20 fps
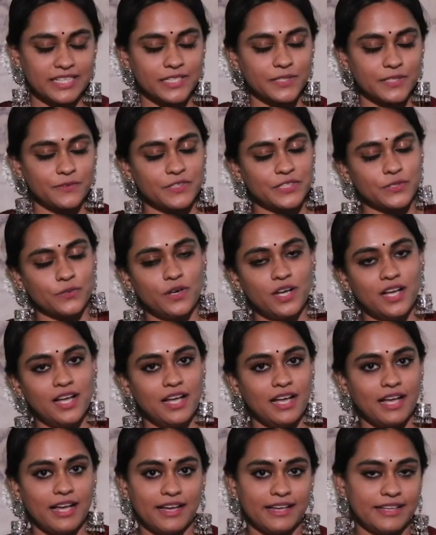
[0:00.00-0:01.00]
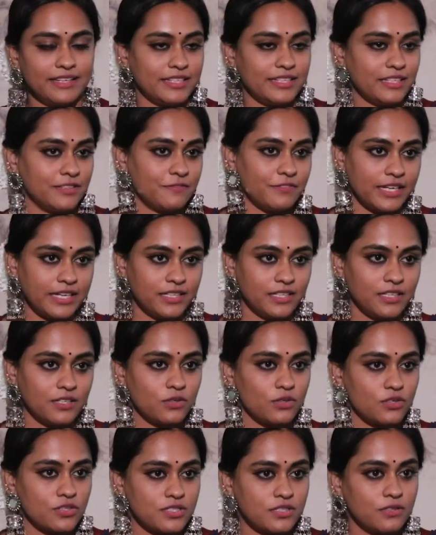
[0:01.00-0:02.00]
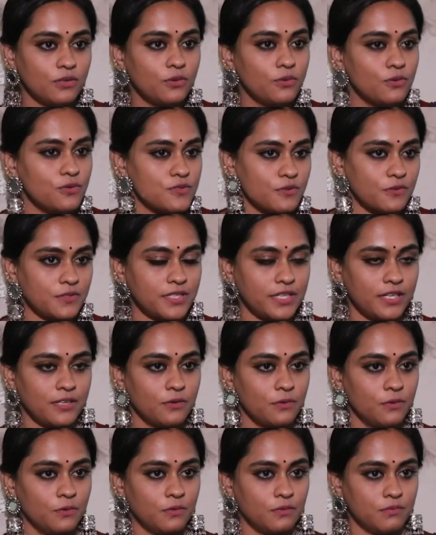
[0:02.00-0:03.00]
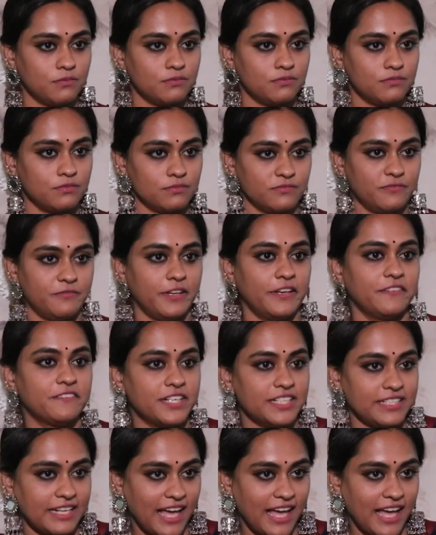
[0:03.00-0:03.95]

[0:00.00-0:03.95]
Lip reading: agree with you. And then final question, who is your Telugu favorite